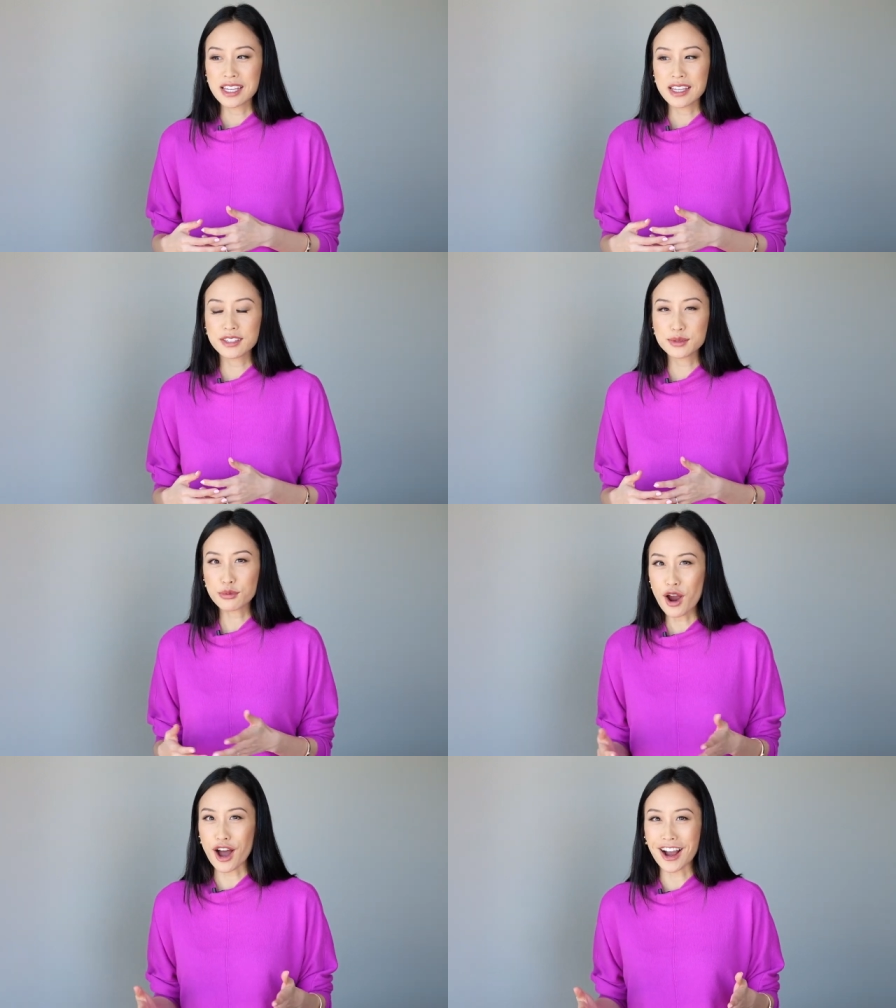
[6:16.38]
is
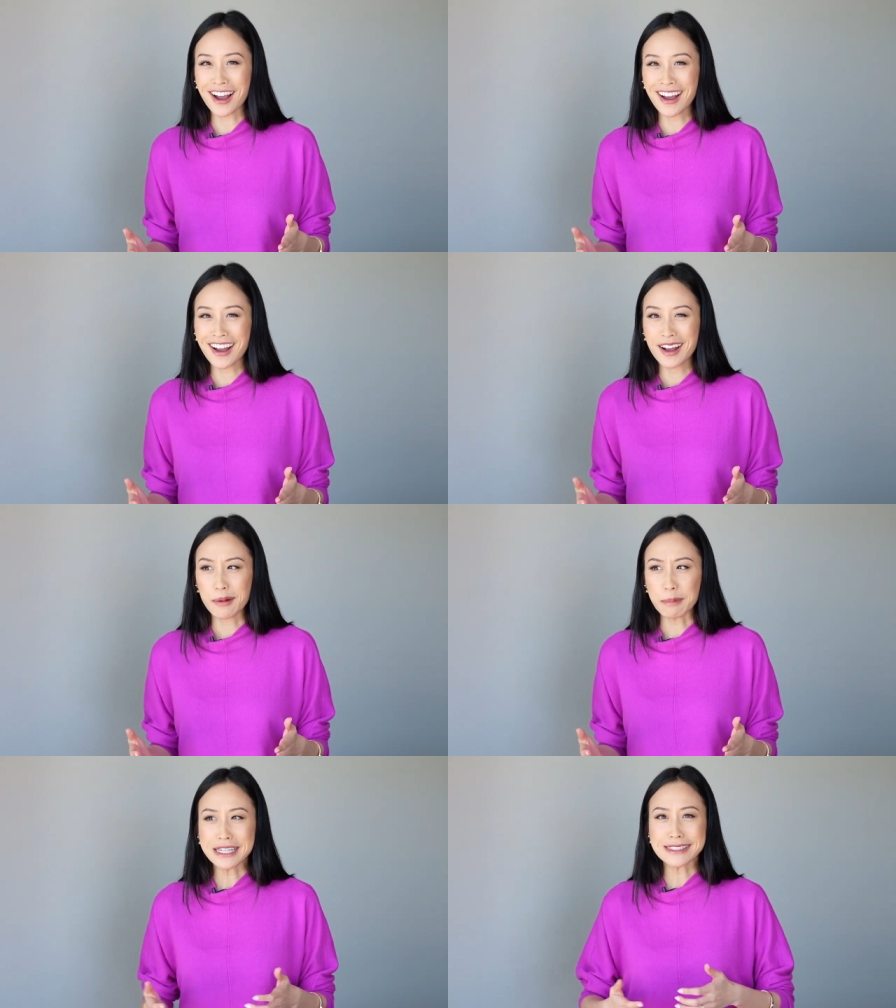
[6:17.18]
wrong.
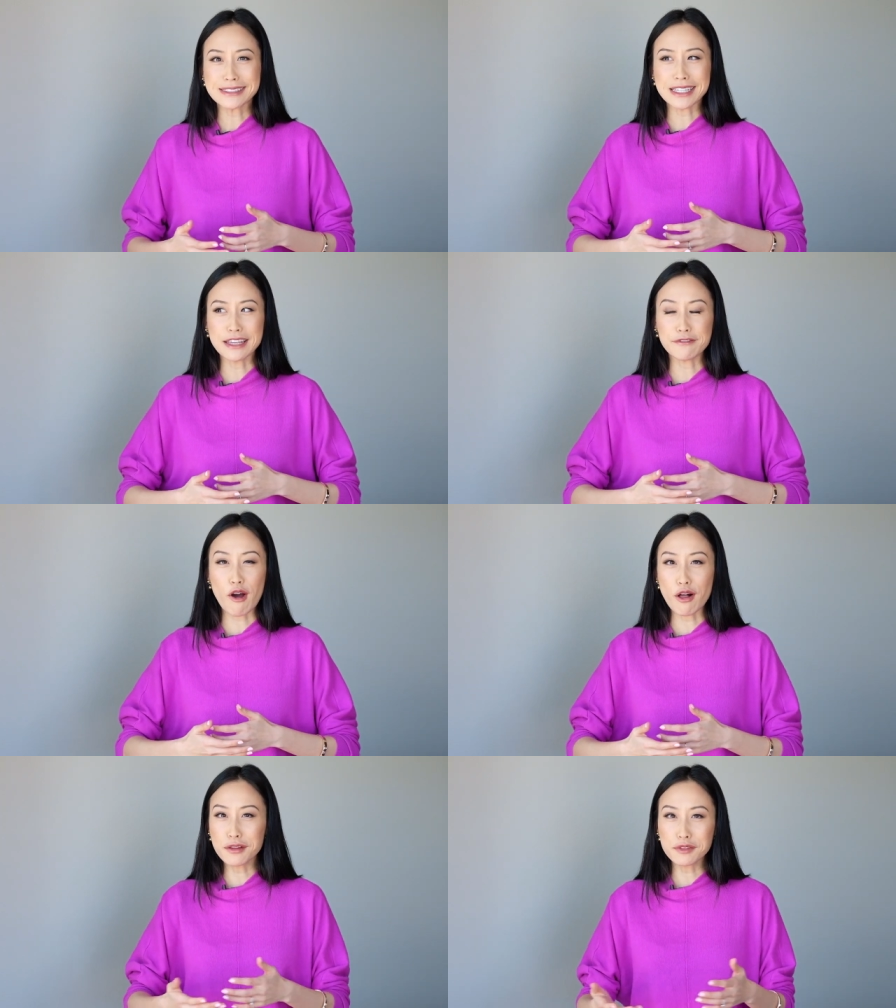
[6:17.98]
Because if
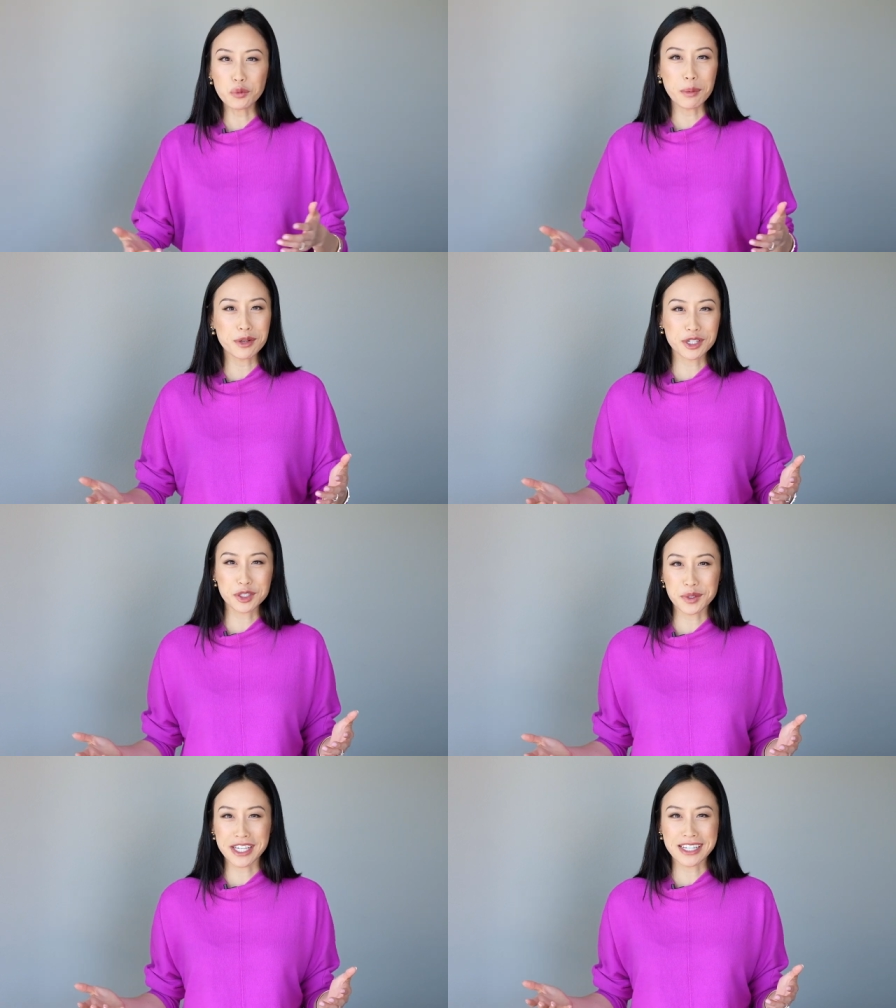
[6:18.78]
all of the women are
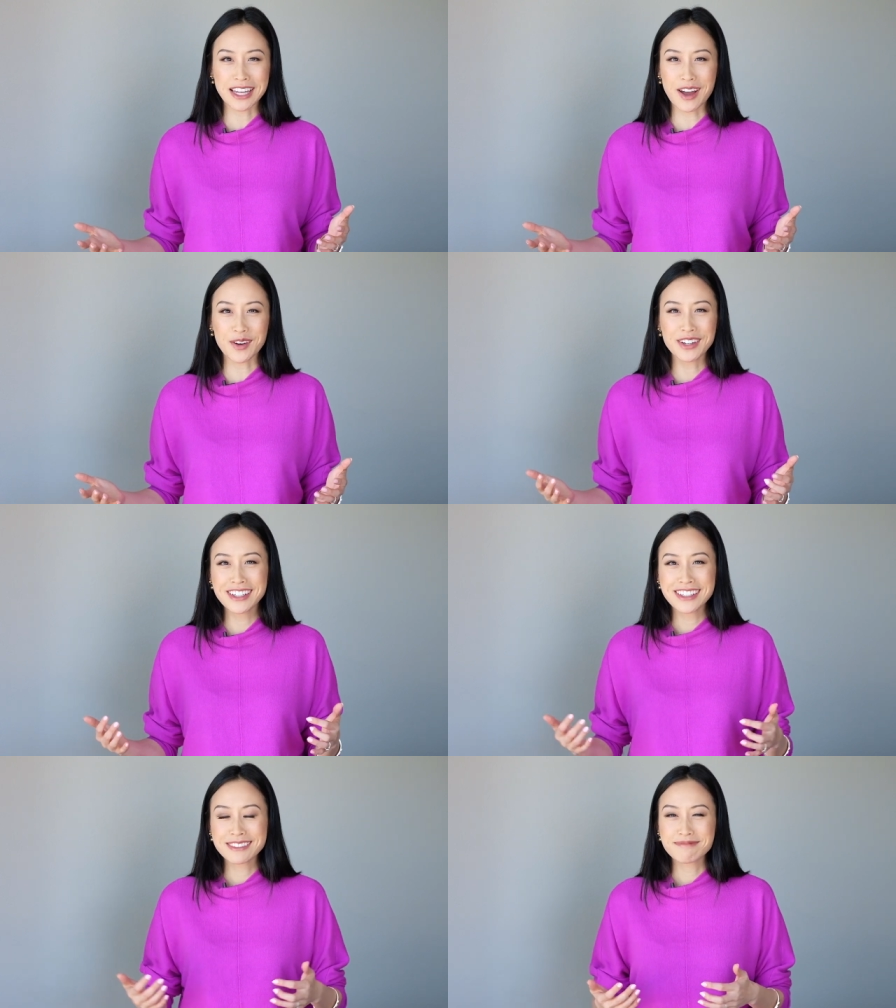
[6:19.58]
doing it now,
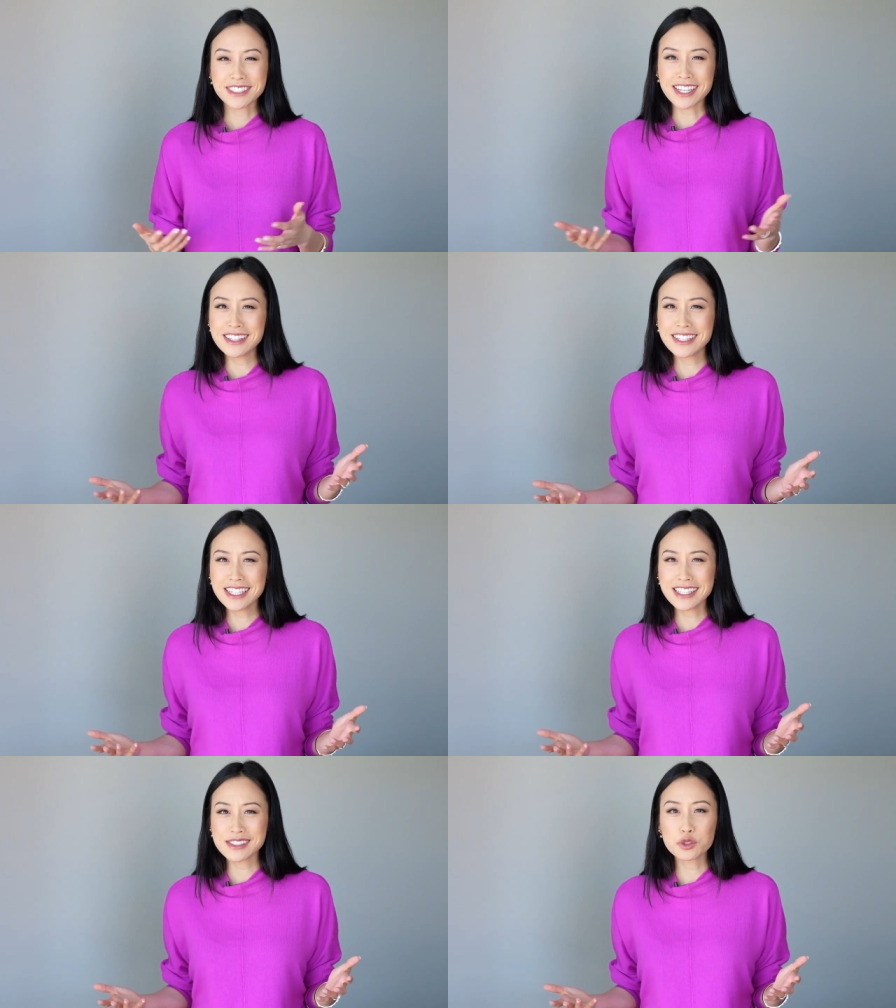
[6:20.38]
suddenly
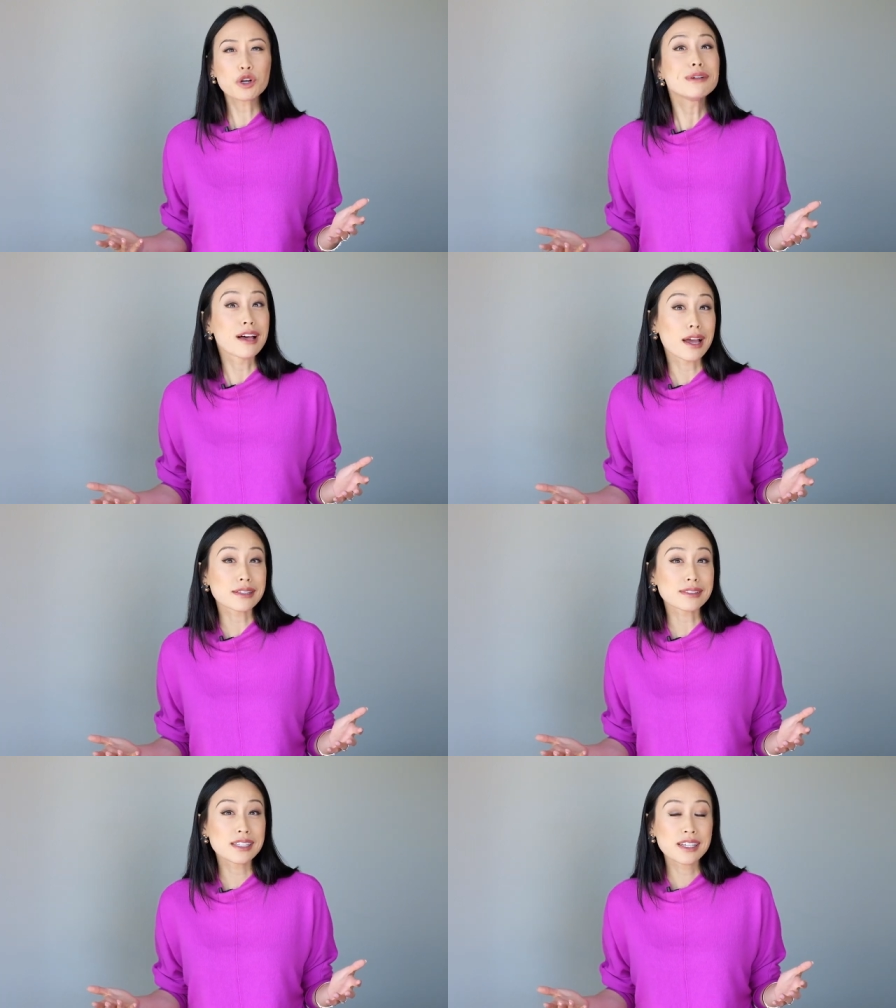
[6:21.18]
it's
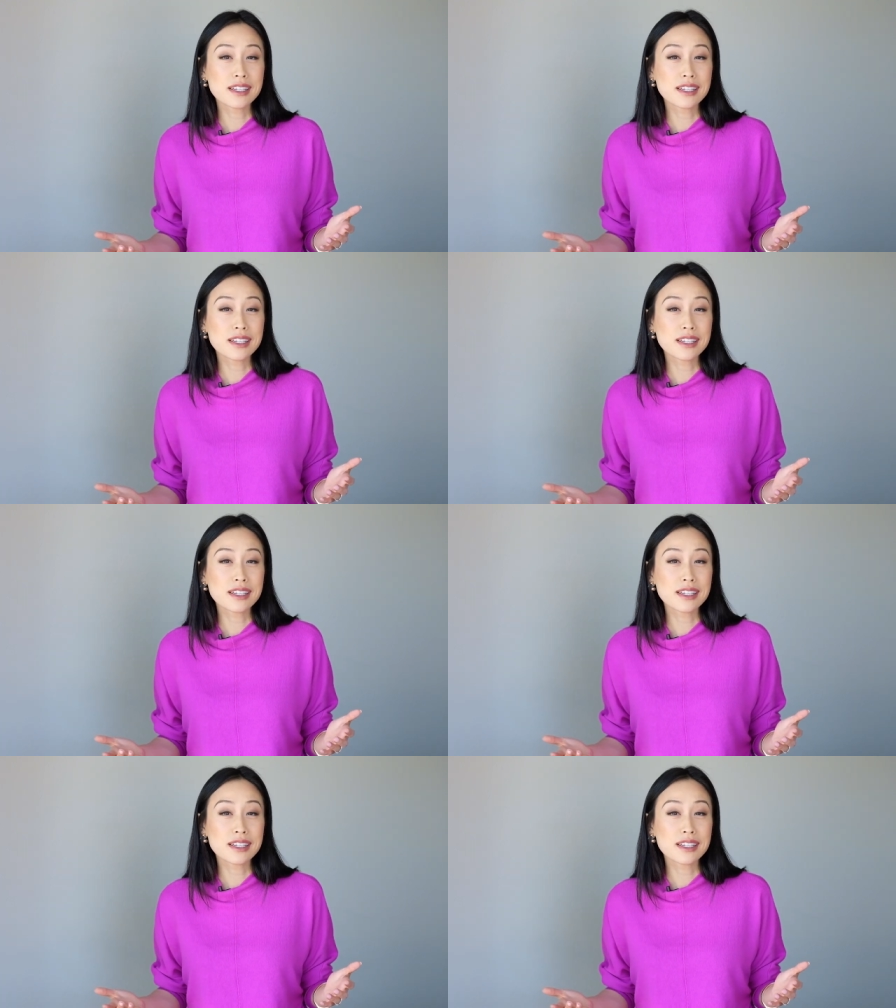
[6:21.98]
normalized.